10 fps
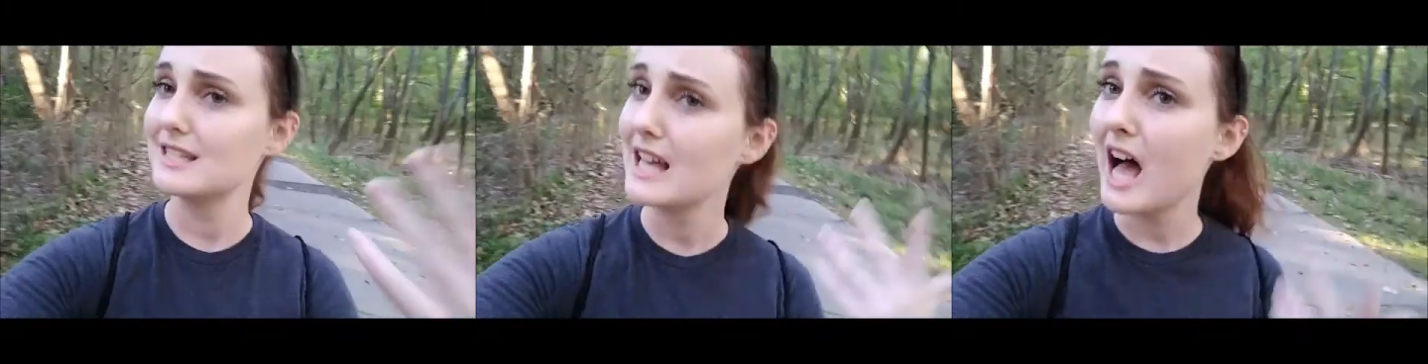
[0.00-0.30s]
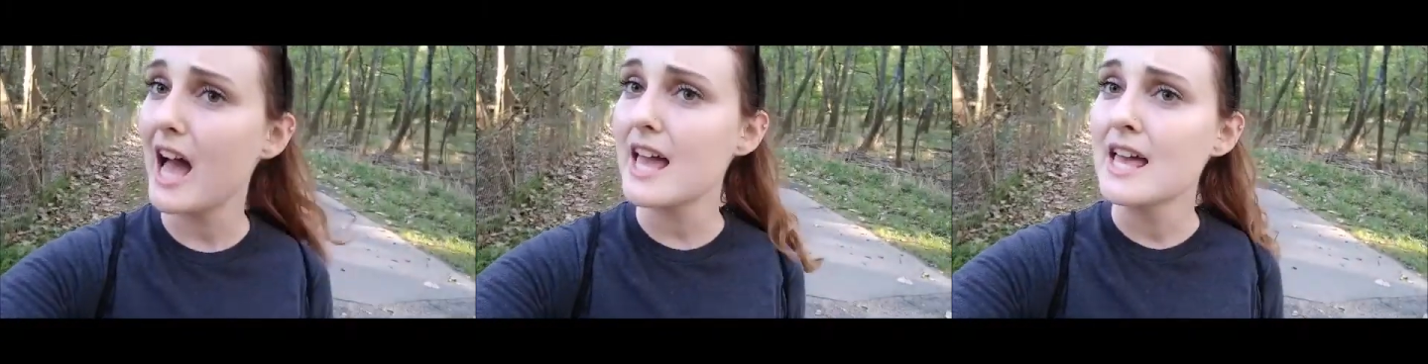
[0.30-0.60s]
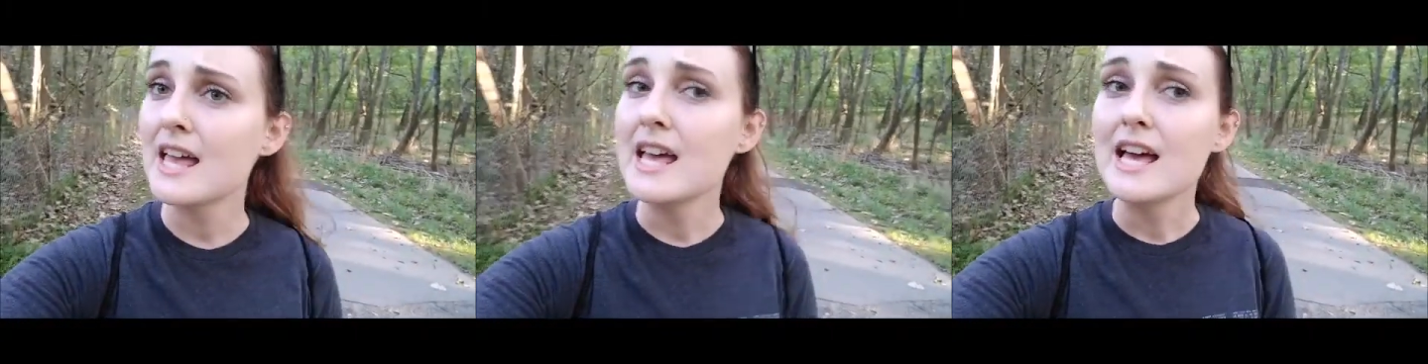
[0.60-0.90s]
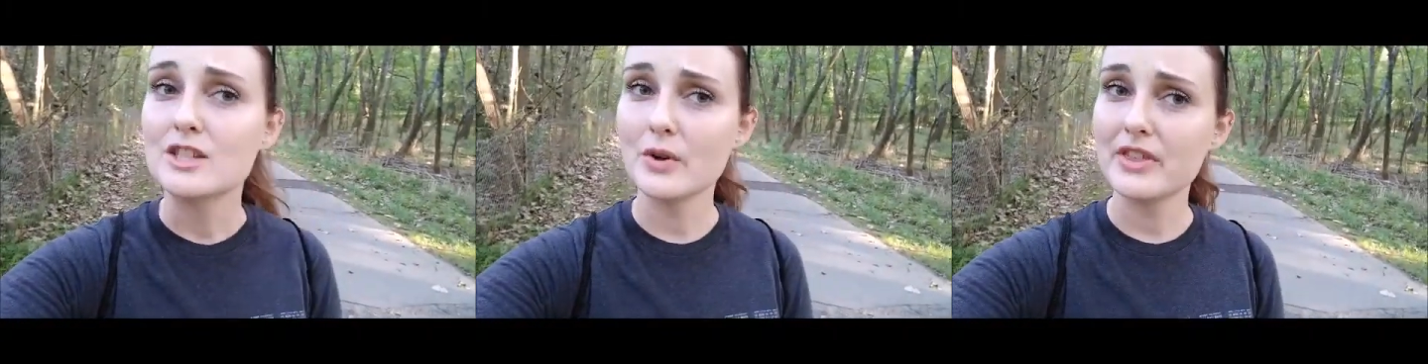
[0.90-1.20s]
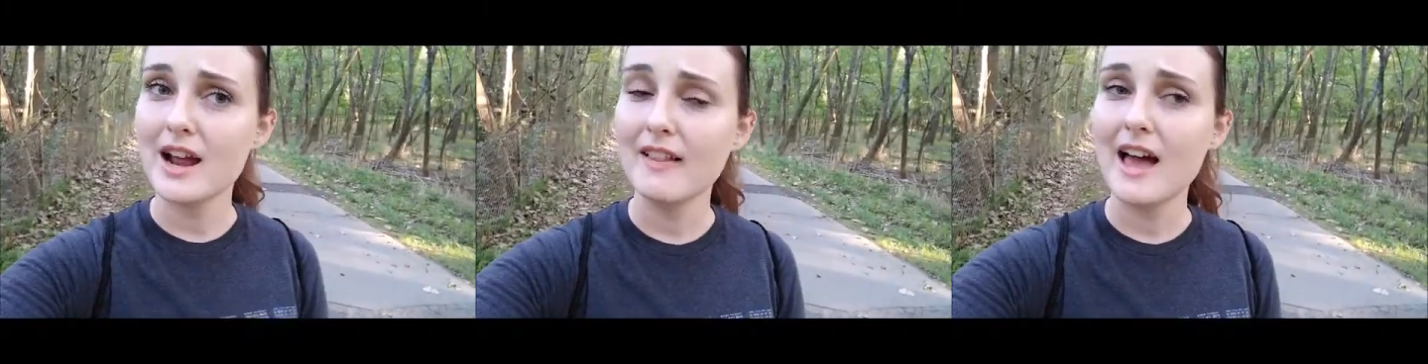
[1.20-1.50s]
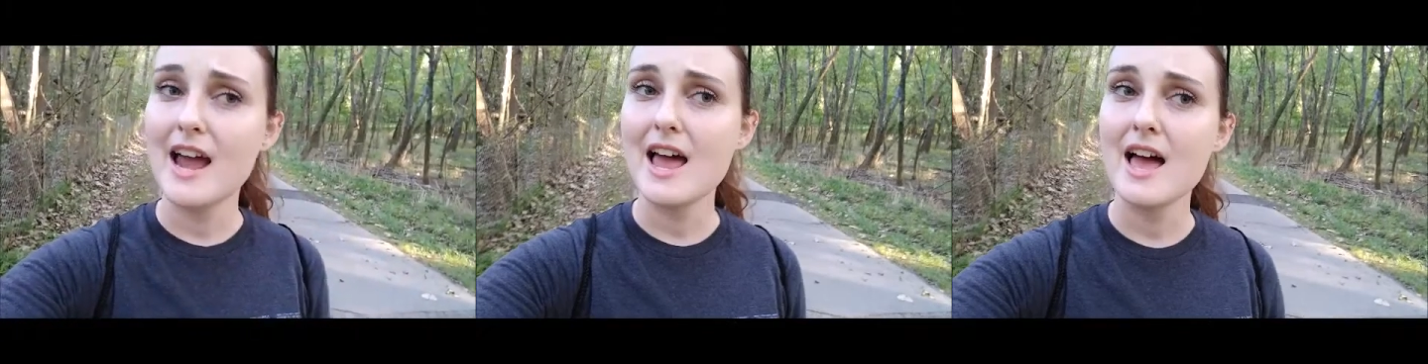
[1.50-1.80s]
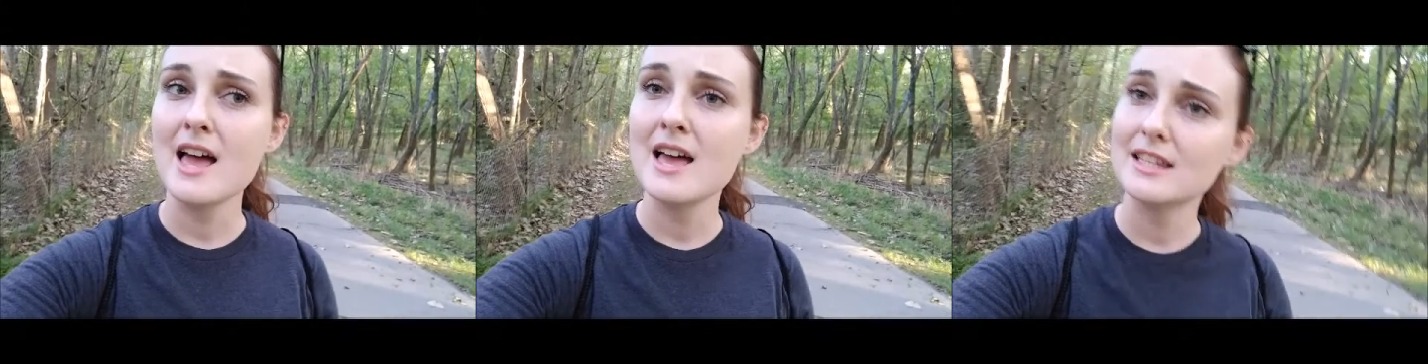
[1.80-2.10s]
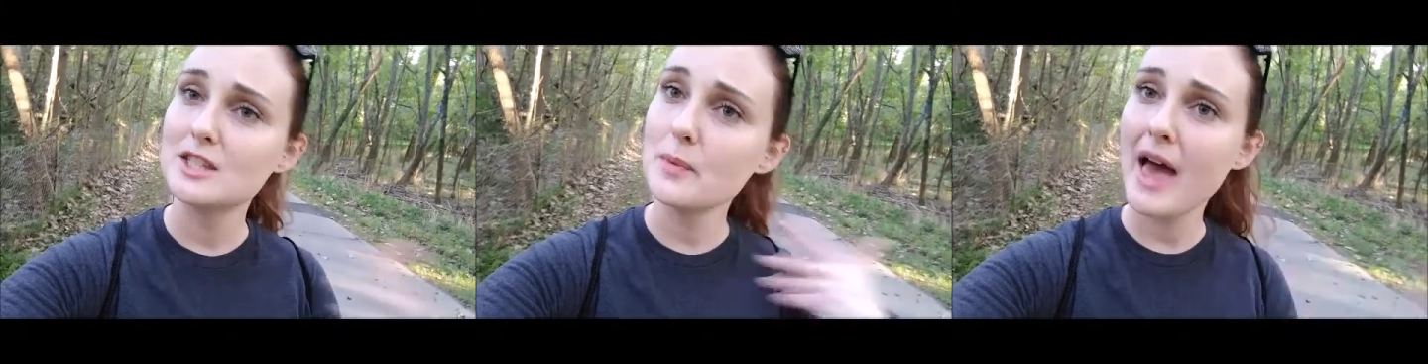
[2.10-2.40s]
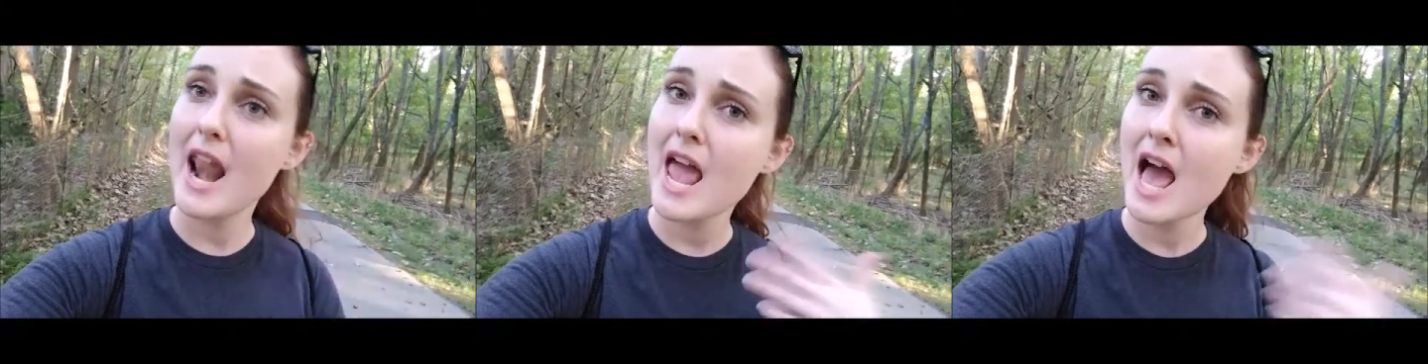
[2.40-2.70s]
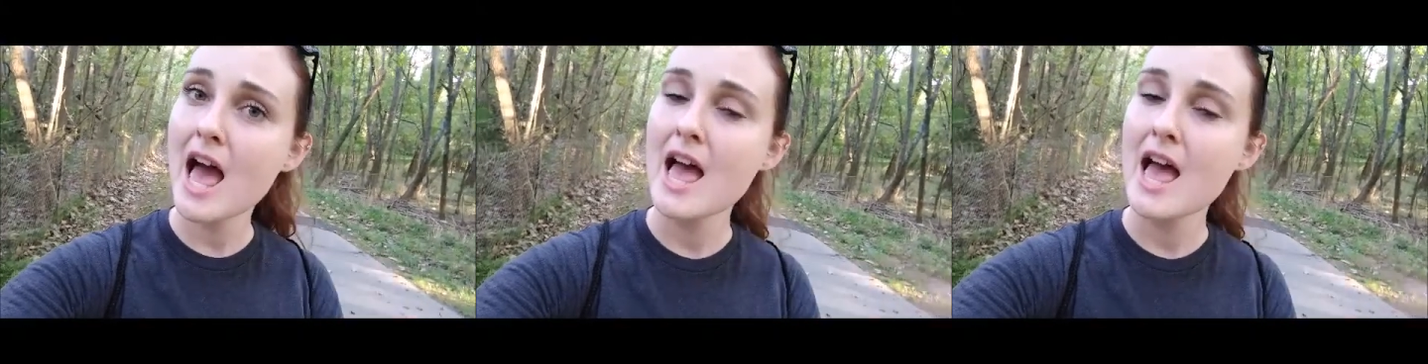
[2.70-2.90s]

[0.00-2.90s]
It's hot, North Carolina. It's sweaty,